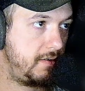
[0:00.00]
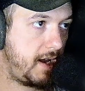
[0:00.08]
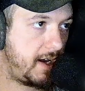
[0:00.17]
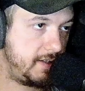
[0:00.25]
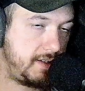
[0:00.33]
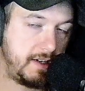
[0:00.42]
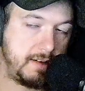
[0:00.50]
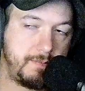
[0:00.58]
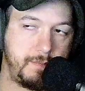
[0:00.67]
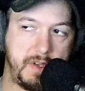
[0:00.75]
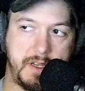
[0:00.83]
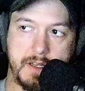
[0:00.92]
A tier
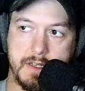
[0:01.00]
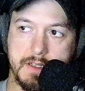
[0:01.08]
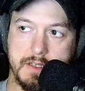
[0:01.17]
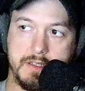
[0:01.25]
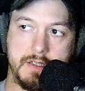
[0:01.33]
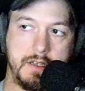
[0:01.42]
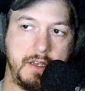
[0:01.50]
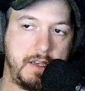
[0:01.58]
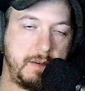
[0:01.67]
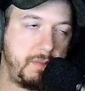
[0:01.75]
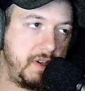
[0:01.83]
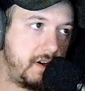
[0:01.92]
because
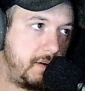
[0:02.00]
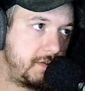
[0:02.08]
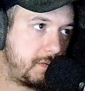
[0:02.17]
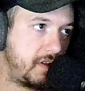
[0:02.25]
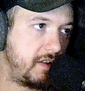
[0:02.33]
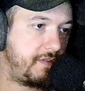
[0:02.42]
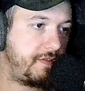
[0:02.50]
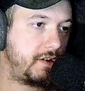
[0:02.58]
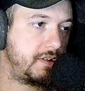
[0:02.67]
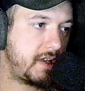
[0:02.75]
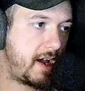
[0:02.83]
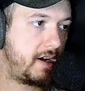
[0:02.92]
it becomes one of the
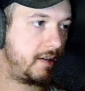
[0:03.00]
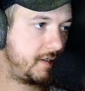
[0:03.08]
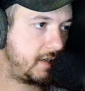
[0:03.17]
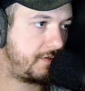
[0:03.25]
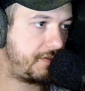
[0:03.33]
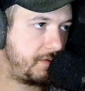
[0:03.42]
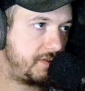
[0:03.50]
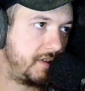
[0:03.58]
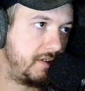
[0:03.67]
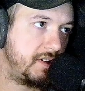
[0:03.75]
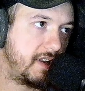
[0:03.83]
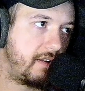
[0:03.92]
first higher tier foods that
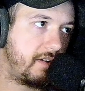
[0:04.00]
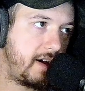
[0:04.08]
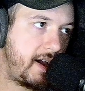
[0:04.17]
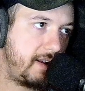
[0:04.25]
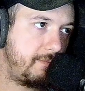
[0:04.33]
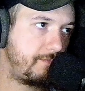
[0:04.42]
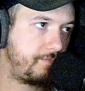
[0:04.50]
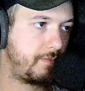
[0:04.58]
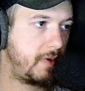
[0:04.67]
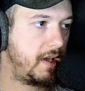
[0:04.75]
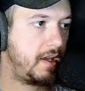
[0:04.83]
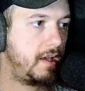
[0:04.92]
you get online,
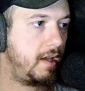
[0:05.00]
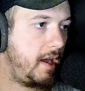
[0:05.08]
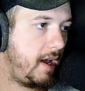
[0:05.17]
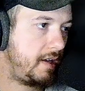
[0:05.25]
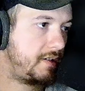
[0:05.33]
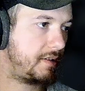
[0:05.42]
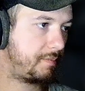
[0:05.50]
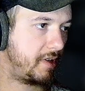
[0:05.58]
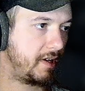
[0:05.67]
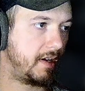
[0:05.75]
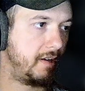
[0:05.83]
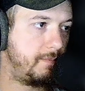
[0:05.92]
and it's just pretty
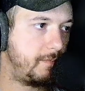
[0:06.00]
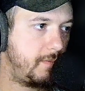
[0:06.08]
good.